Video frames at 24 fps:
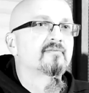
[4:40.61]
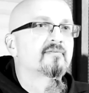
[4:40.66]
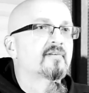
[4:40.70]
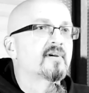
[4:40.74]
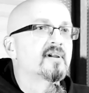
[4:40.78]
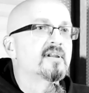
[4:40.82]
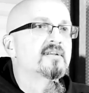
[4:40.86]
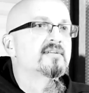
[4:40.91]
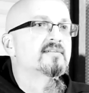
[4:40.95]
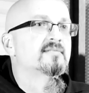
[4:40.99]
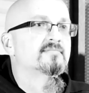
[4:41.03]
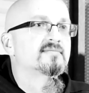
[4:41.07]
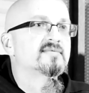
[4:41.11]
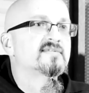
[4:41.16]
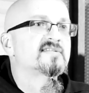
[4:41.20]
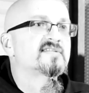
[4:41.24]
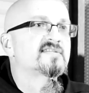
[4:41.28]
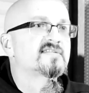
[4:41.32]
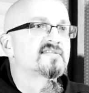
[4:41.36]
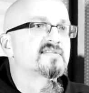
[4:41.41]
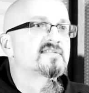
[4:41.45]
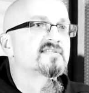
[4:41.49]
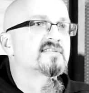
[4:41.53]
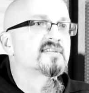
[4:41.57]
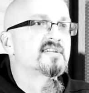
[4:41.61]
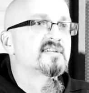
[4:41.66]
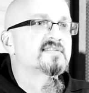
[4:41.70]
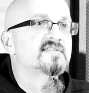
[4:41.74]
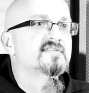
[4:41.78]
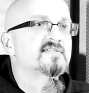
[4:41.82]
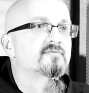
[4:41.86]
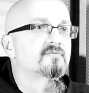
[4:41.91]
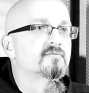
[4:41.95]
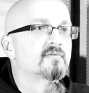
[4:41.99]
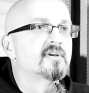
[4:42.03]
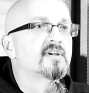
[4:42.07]
Freedom
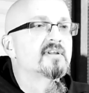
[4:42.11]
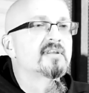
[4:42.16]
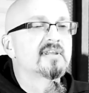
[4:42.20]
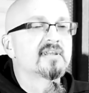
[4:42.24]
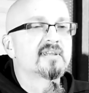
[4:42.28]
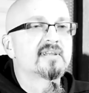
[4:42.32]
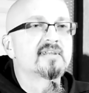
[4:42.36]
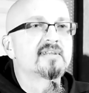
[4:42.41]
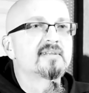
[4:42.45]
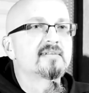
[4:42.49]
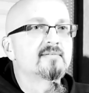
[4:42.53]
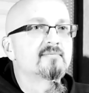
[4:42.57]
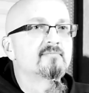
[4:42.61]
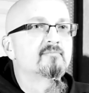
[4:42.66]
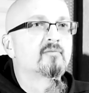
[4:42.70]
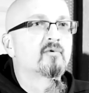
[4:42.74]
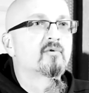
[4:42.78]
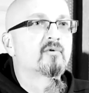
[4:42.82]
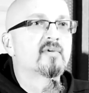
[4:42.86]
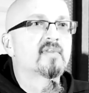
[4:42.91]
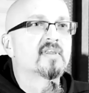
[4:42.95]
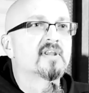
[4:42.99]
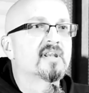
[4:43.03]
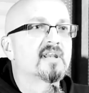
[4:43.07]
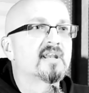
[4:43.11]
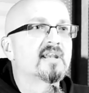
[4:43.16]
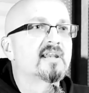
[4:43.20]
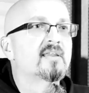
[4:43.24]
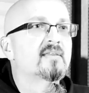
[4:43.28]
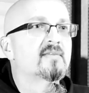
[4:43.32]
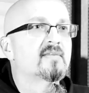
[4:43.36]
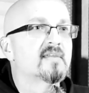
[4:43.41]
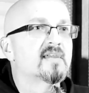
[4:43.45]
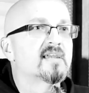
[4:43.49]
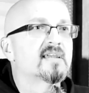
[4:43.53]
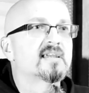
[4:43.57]
is really, more than
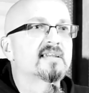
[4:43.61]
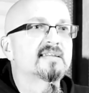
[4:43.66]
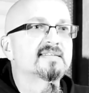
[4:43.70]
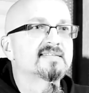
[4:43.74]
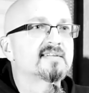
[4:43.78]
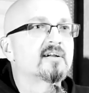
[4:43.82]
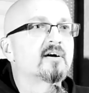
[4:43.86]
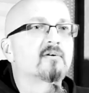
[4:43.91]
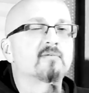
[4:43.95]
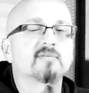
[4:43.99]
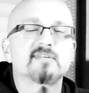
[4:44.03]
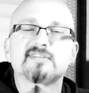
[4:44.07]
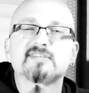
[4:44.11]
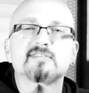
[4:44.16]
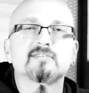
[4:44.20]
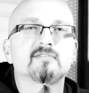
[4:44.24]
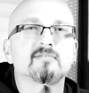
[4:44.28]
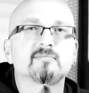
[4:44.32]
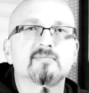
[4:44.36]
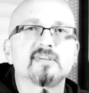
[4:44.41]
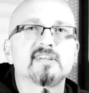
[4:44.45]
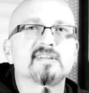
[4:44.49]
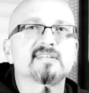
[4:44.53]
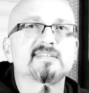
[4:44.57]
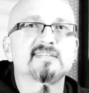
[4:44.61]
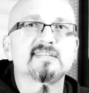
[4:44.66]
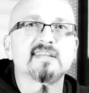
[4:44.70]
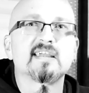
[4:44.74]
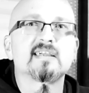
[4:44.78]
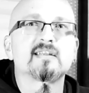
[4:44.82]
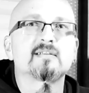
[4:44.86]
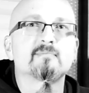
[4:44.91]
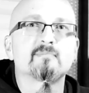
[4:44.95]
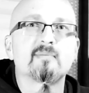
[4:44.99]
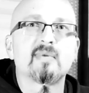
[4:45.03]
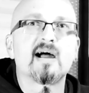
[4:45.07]
anything, it's always going to be a
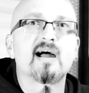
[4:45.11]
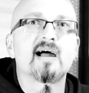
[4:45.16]
state of